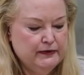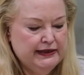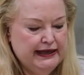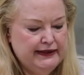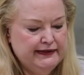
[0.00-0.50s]

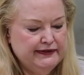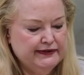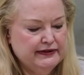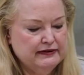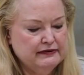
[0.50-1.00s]
Okay,
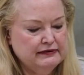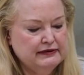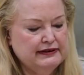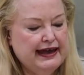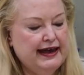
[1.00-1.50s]
this
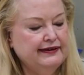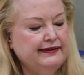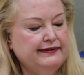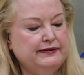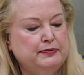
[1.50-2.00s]

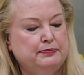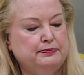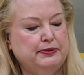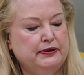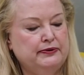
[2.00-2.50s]
last
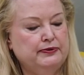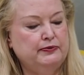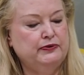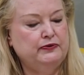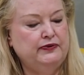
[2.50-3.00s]
part of the
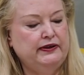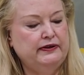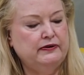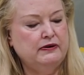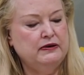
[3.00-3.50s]
roof
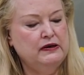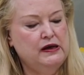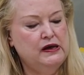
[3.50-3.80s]
here